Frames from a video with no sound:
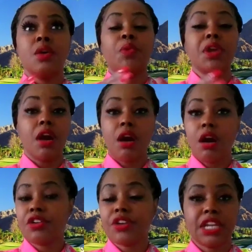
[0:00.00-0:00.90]
We are
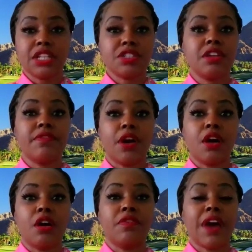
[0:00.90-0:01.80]
all created to
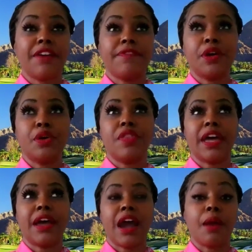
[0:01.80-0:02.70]
evolve. I feel
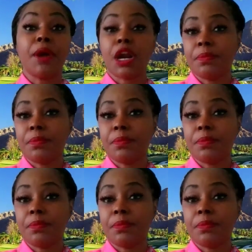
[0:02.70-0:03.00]
that our